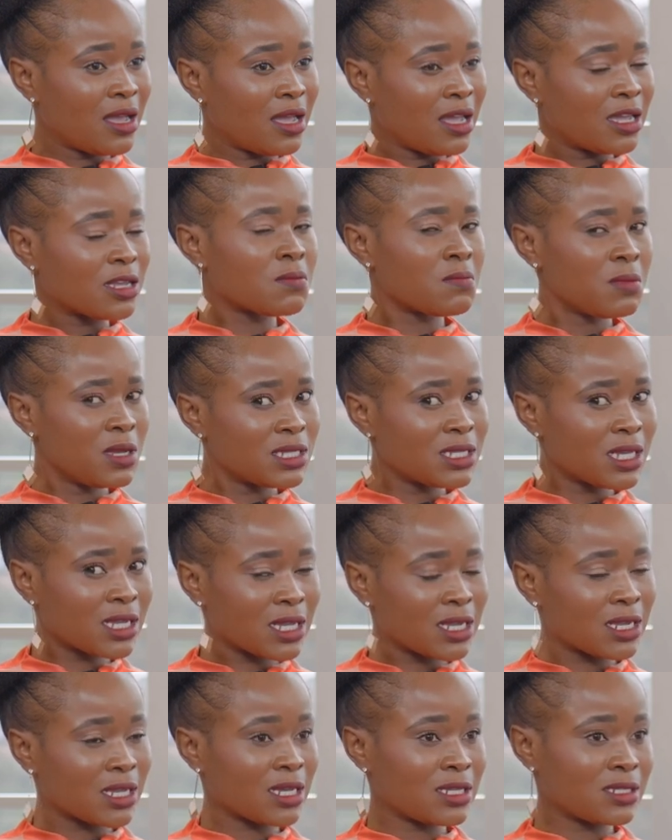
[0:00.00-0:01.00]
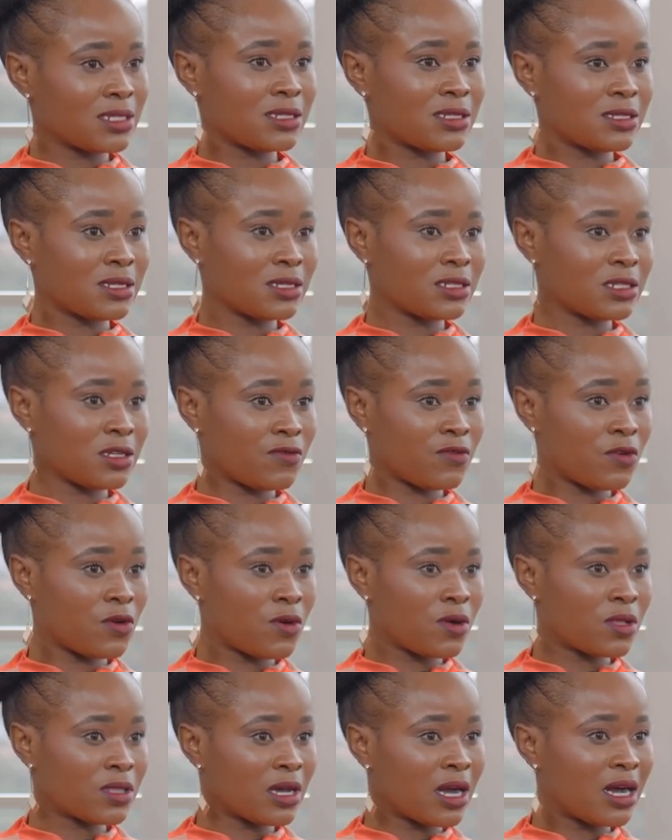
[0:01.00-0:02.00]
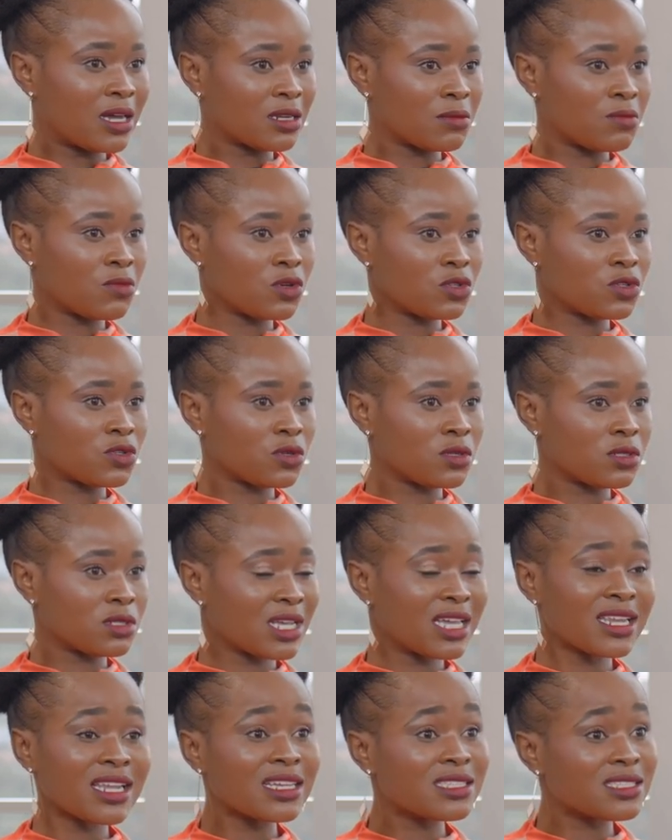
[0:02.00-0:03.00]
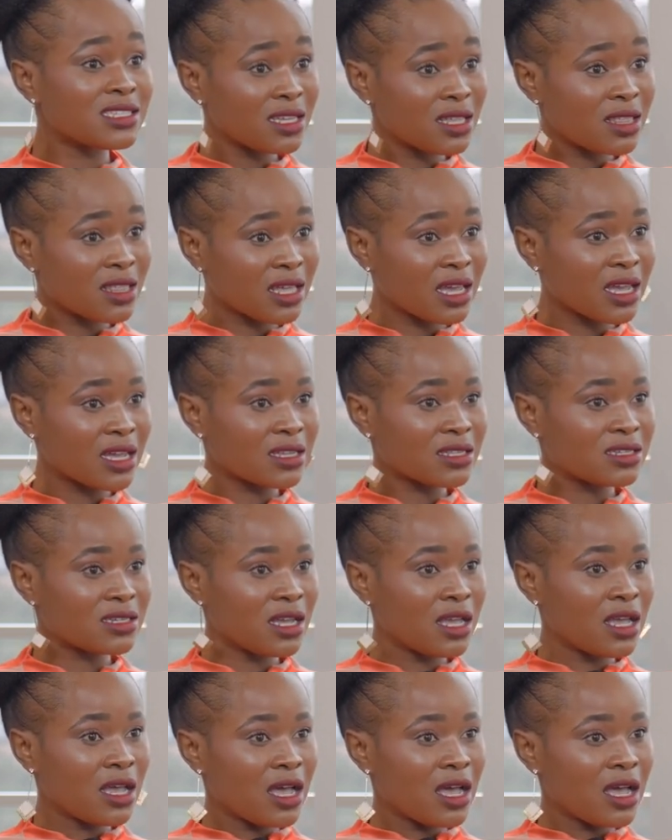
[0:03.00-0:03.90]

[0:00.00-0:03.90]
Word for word: it means I can get distinction for all the other modules. And I did that.